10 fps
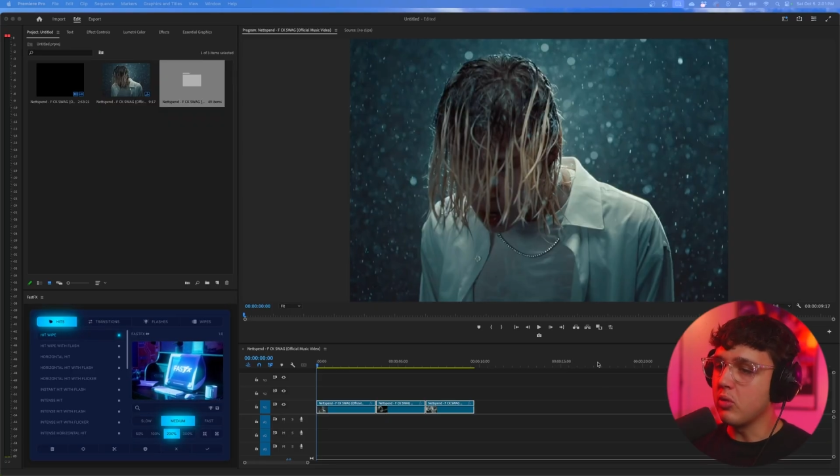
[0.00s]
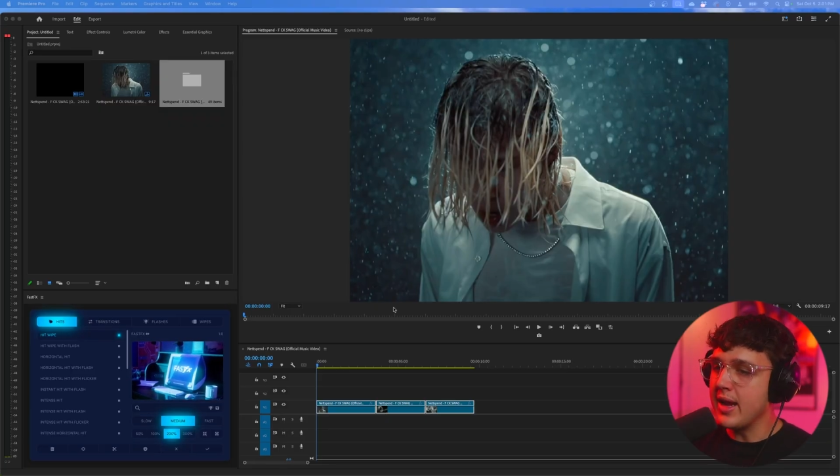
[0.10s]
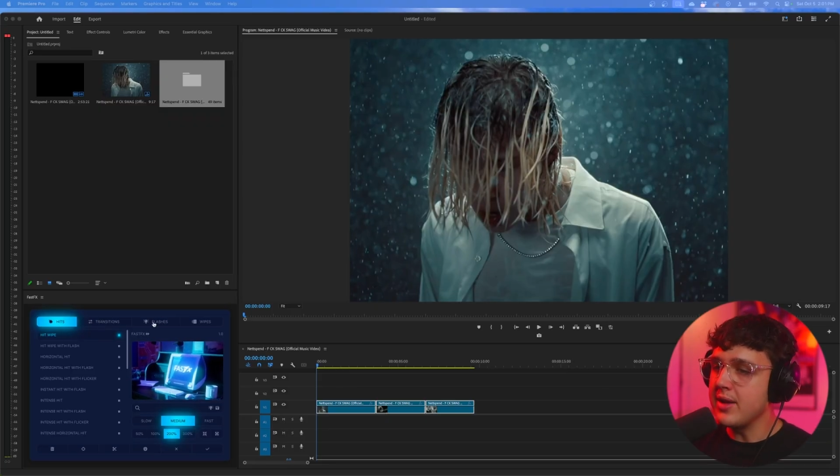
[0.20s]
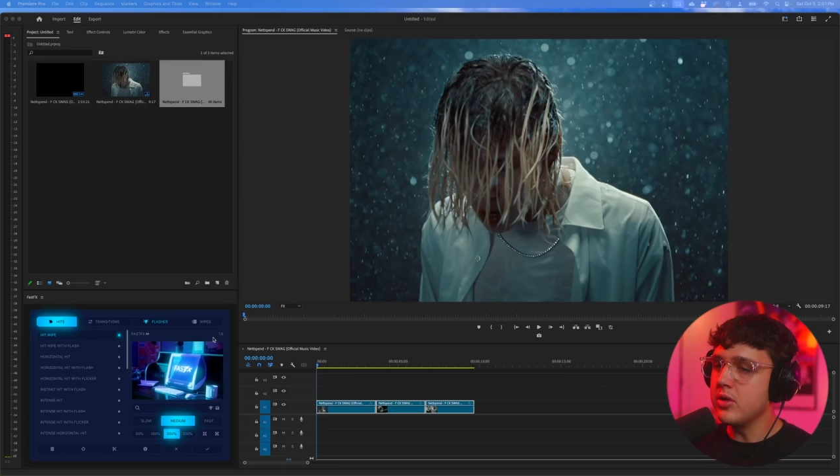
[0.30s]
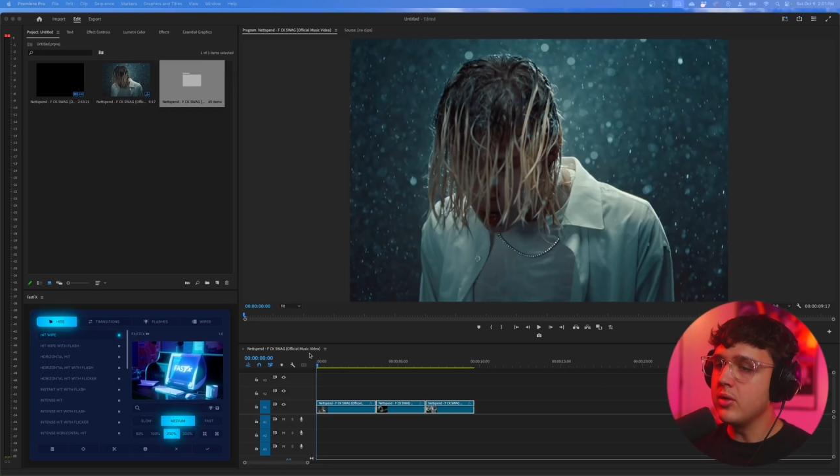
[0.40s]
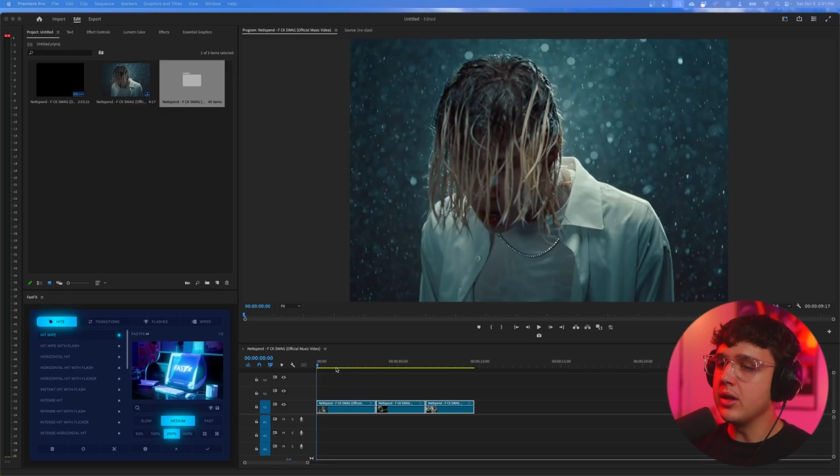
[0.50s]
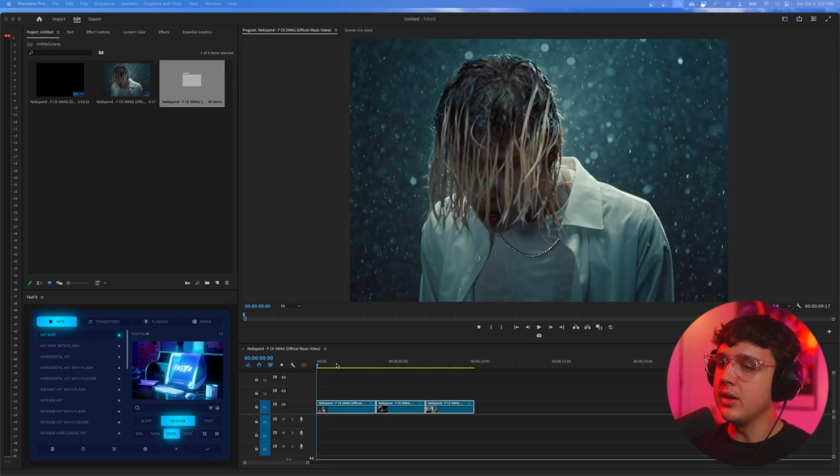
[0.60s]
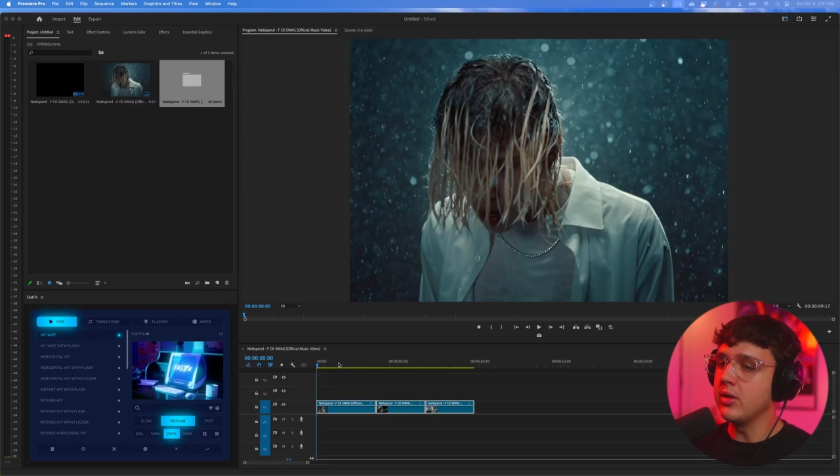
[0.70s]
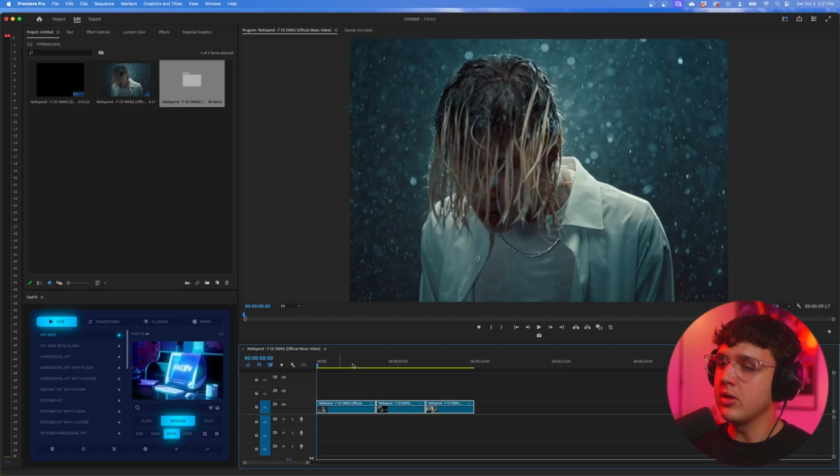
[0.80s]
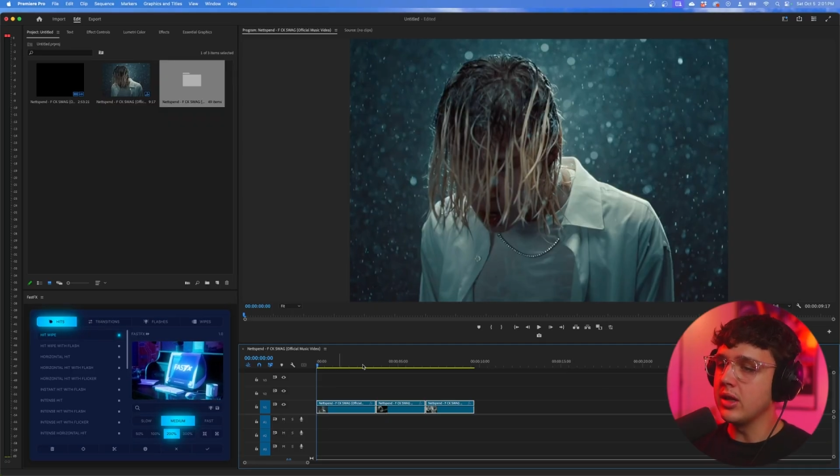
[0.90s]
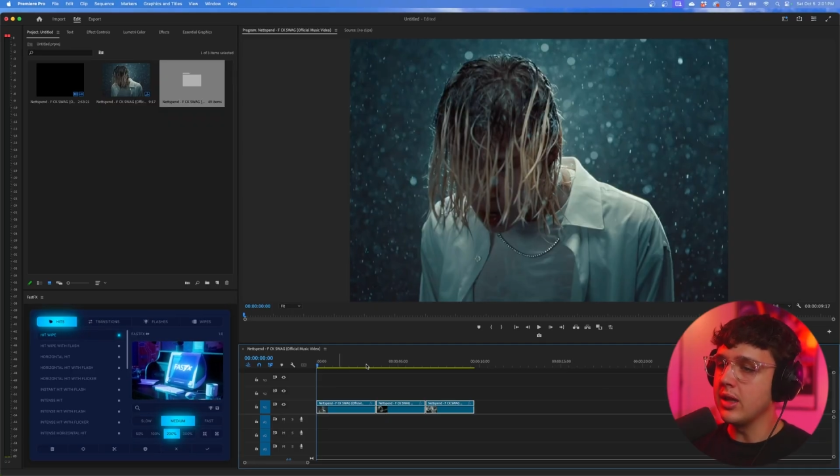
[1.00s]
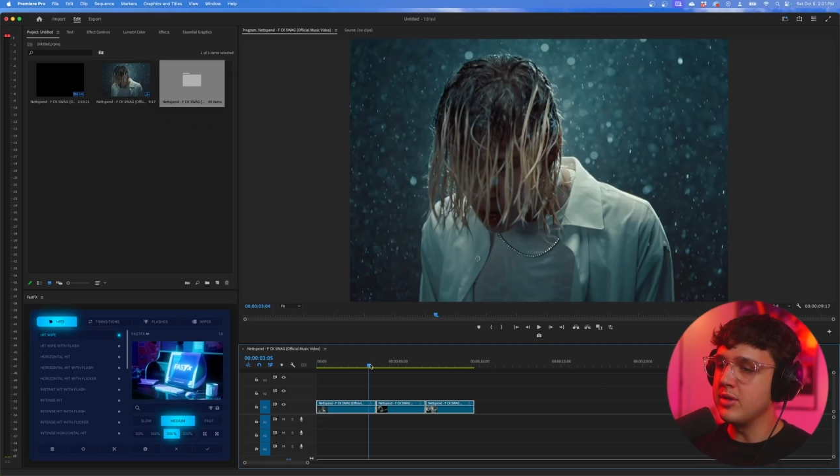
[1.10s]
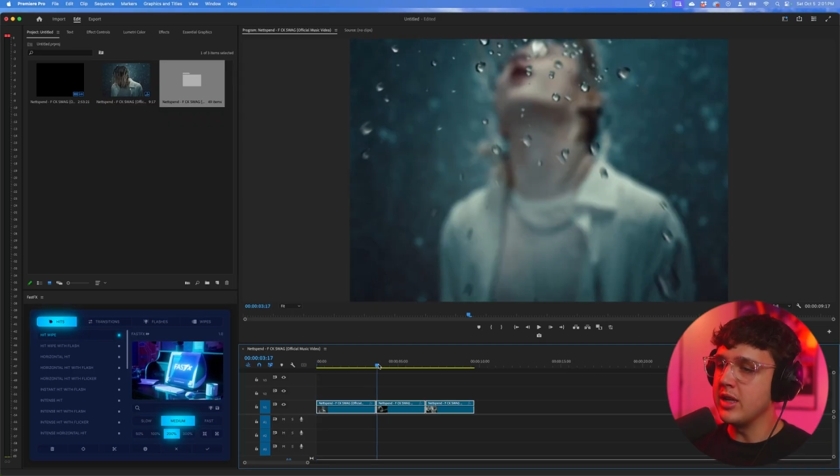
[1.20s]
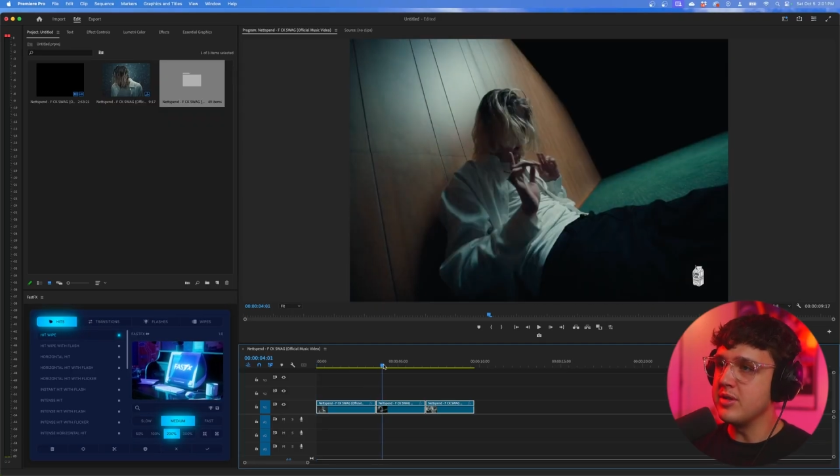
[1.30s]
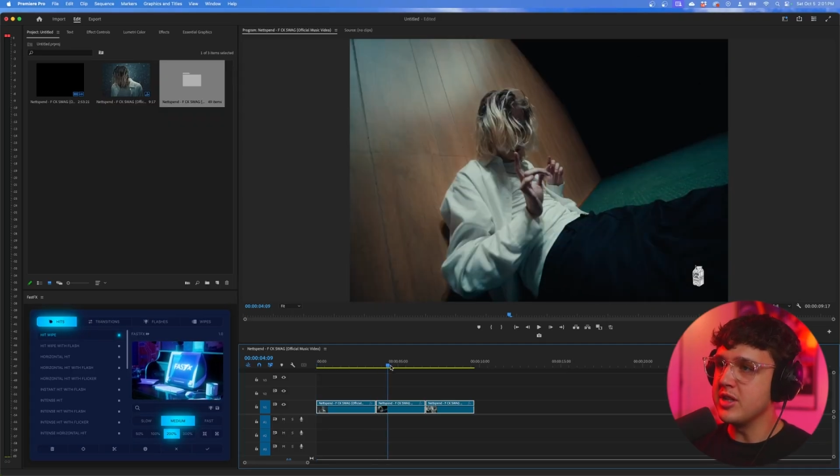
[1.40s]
brand new Lyrical Lemonade